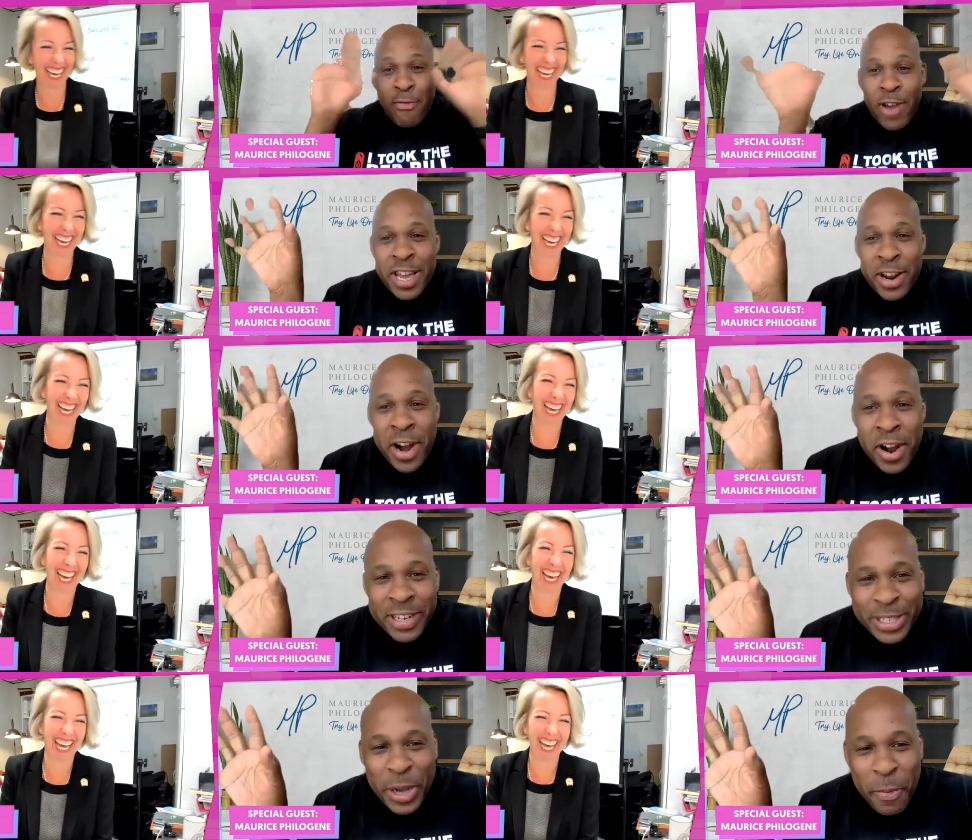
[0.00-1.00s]
Speaker 1: radar is
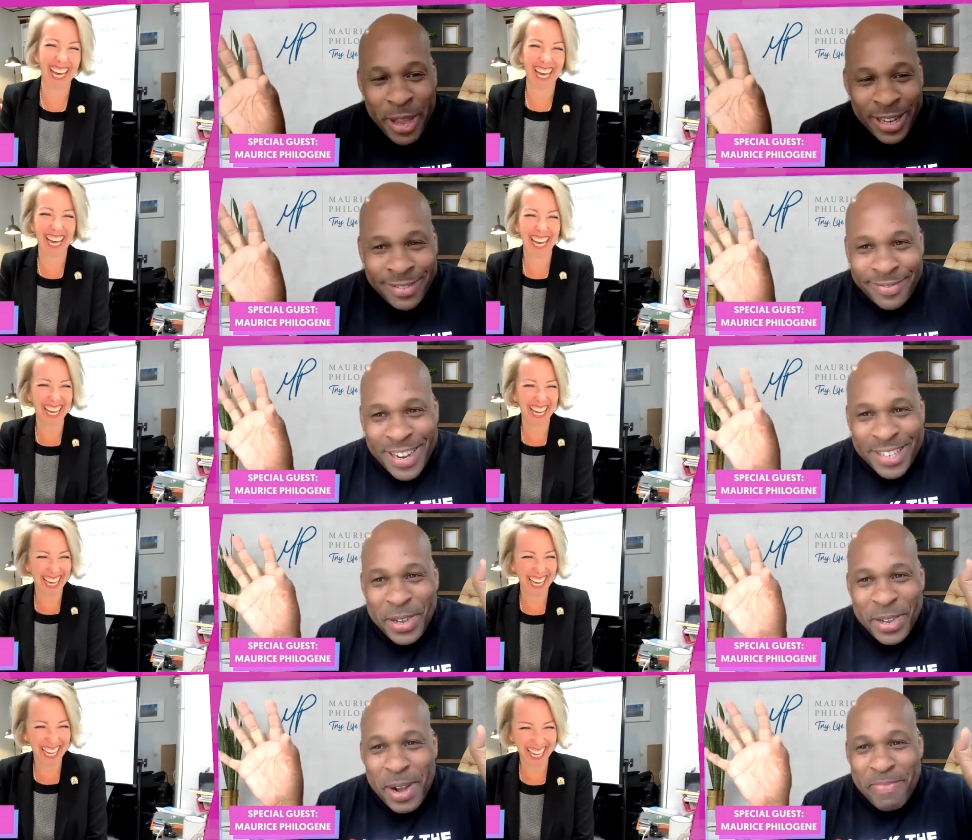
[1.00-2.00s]
open.
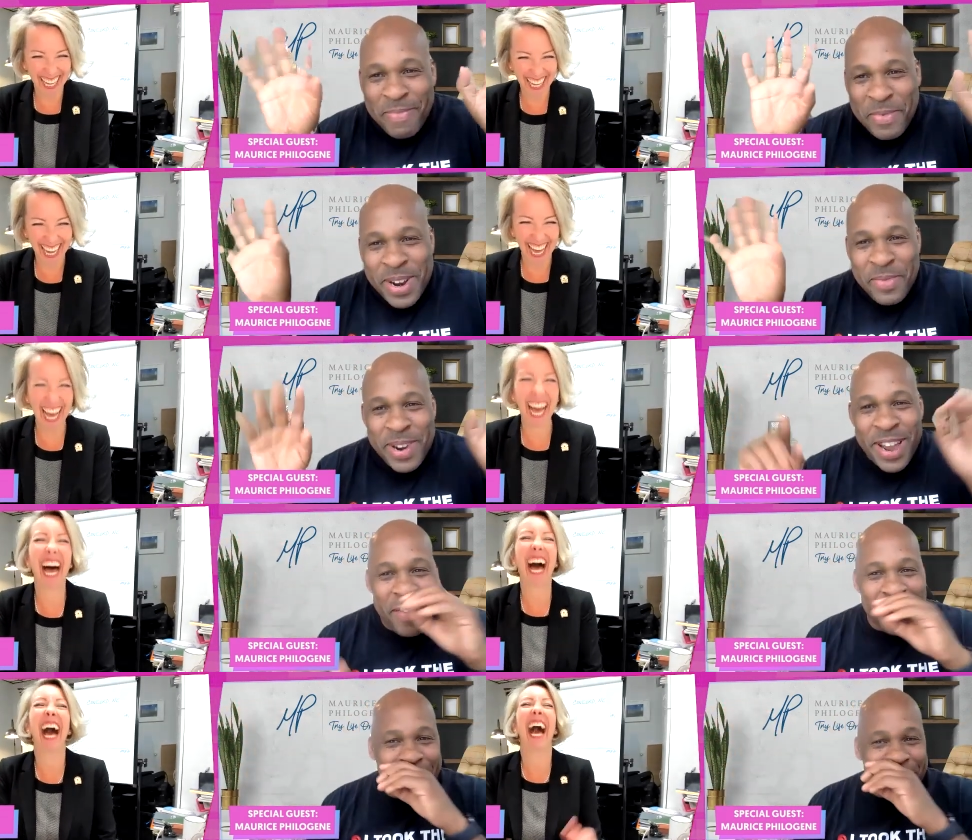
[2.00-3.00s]
So whenever
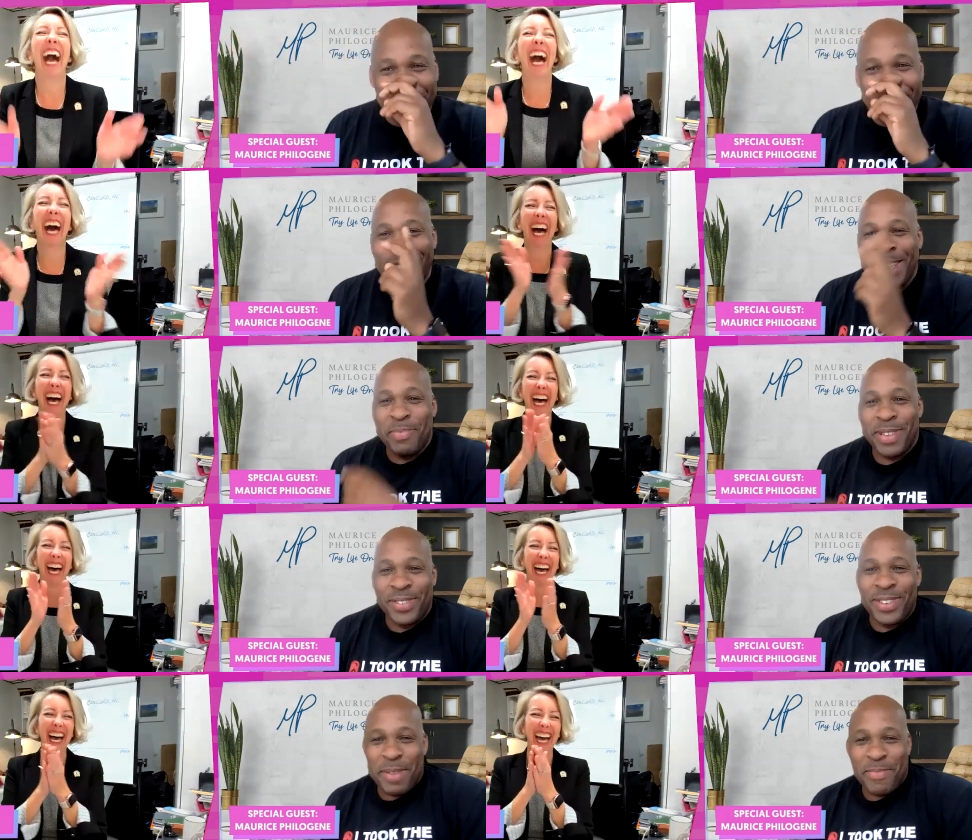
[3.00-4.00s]
you see something, you
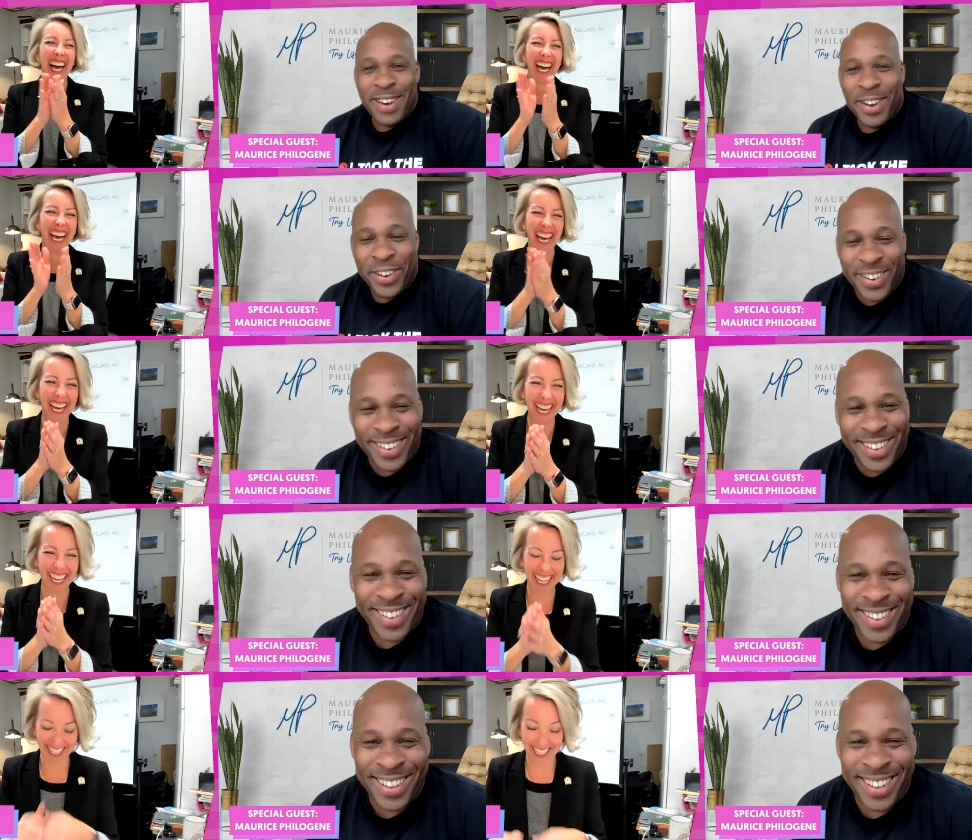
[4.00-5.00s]
let me know.
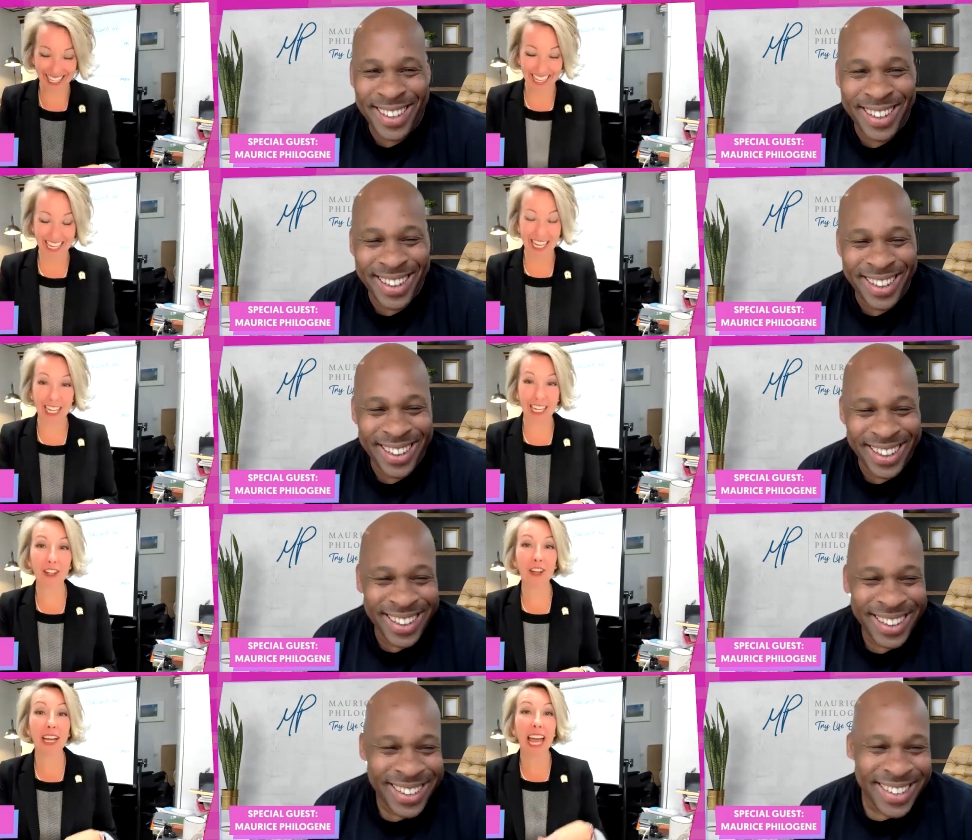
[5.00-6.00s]
Speaker 2: Look,
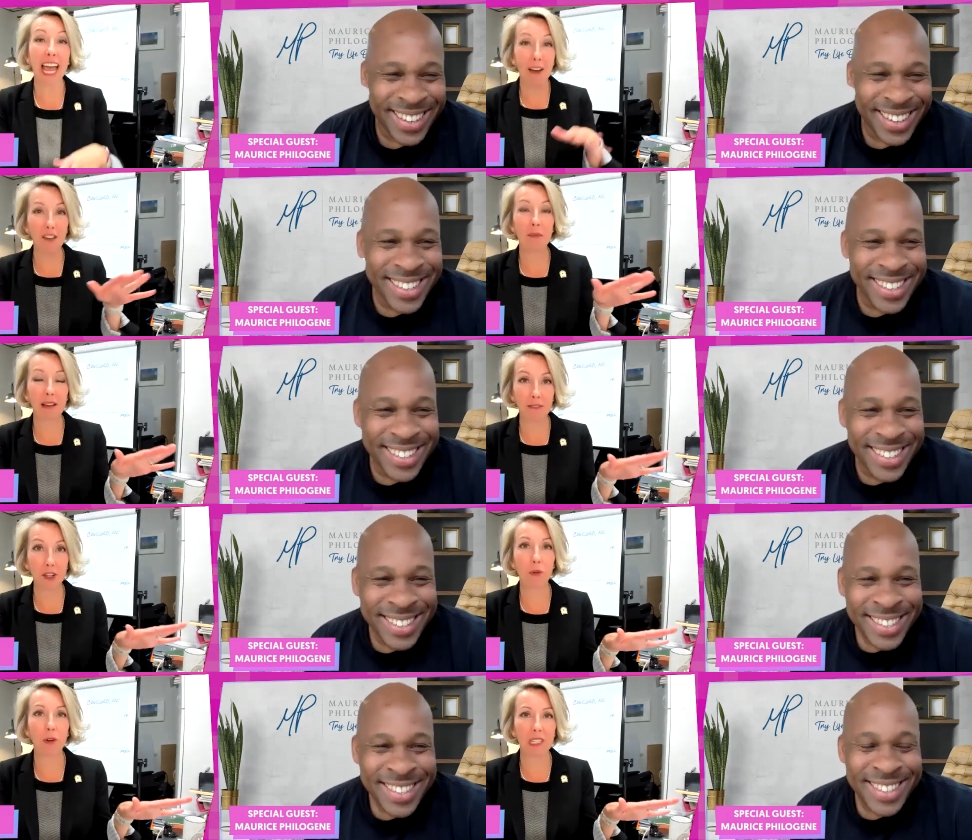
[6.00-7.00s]
half of my
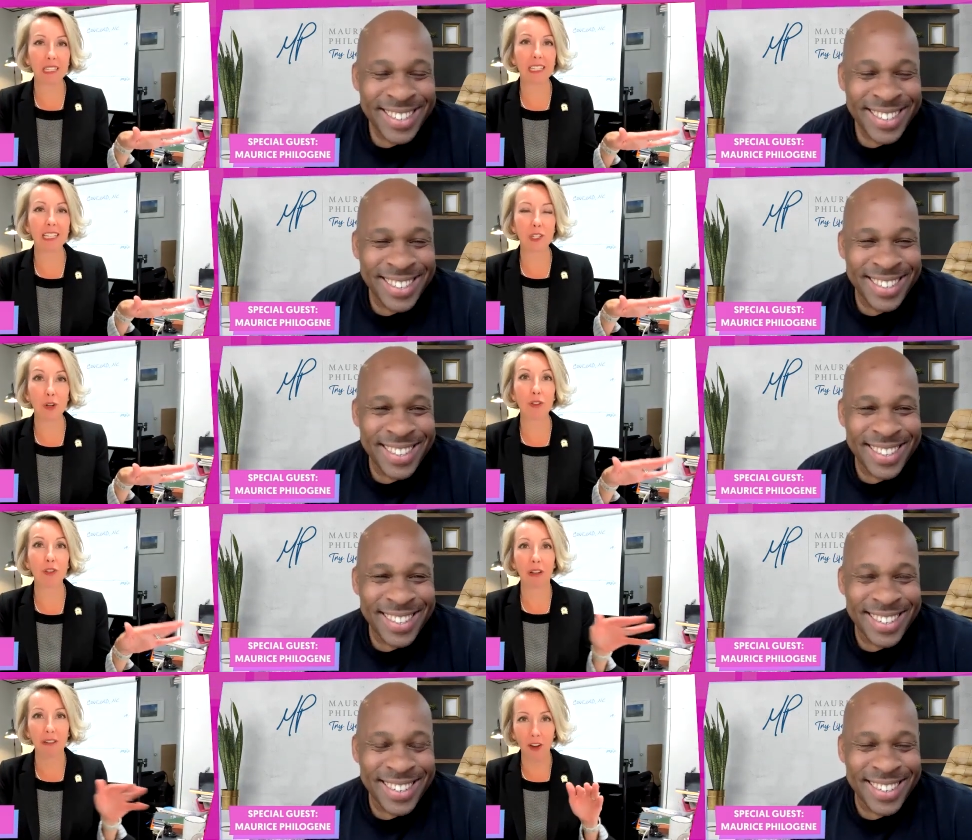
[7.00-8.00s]
viewers and listeners are
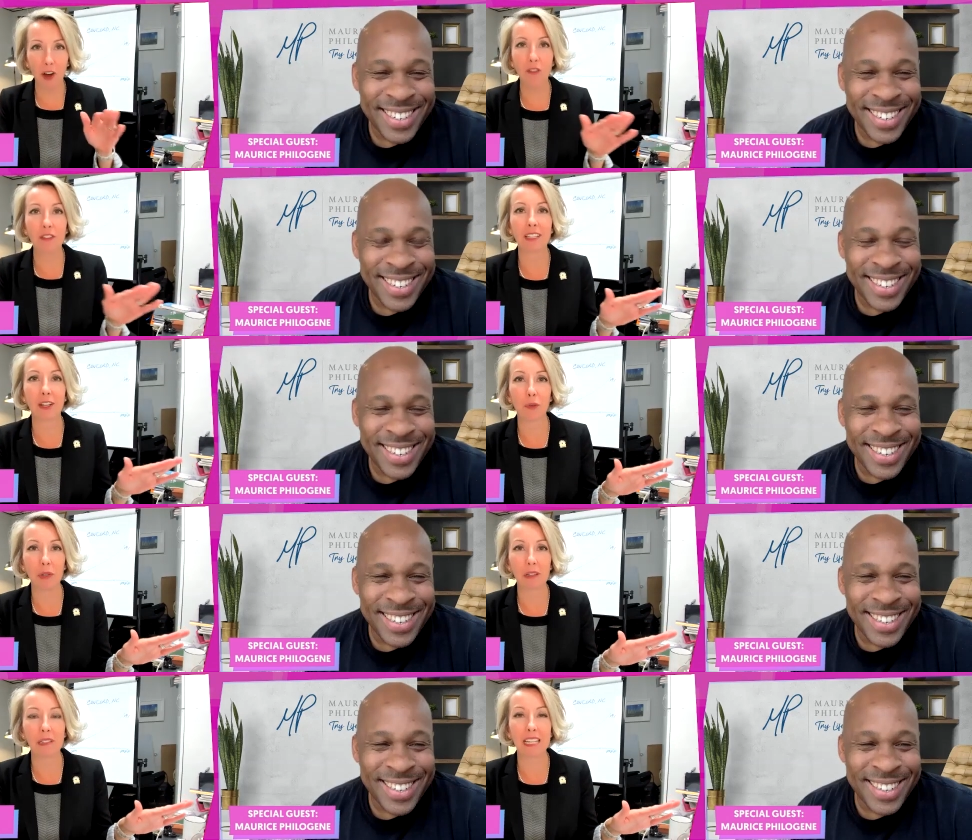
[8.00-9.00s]
involved in their real
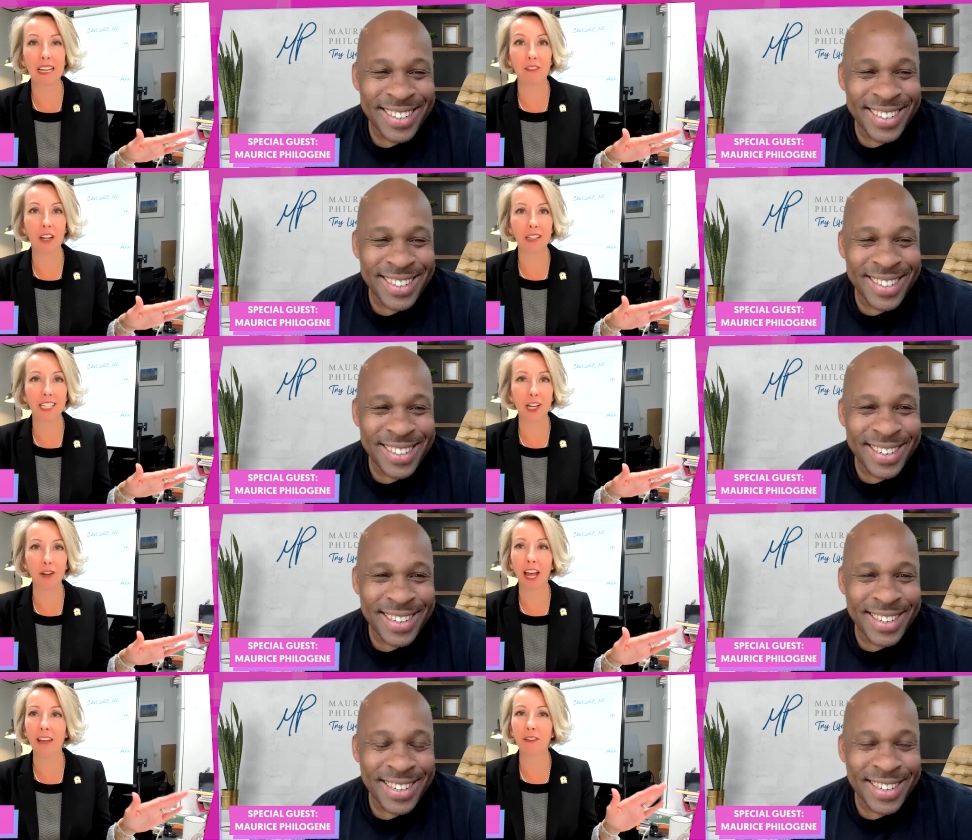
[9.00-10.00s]
estate volunteer
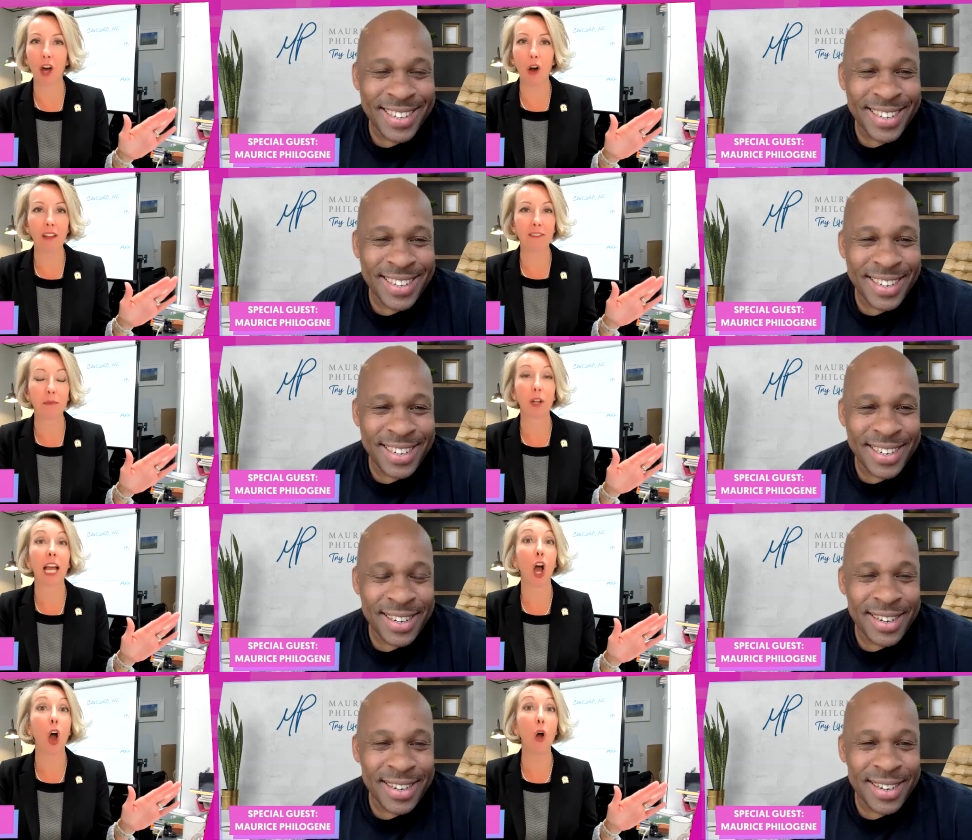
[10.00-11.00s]
life, and all of them are like,
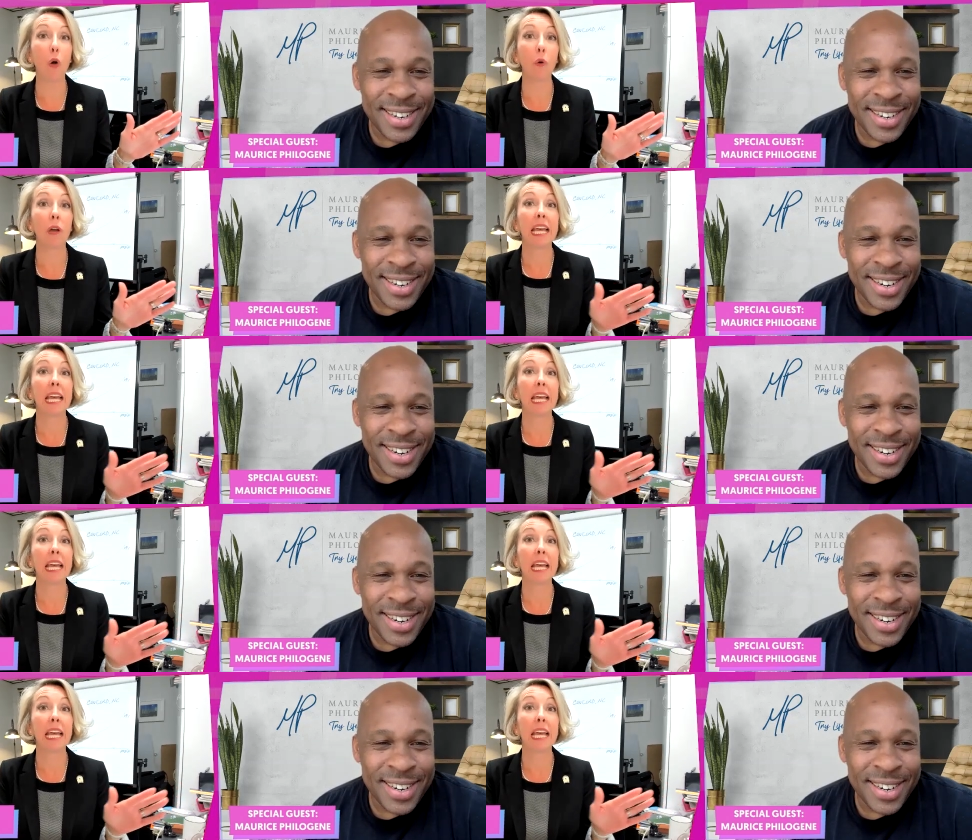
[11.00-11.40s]
oh,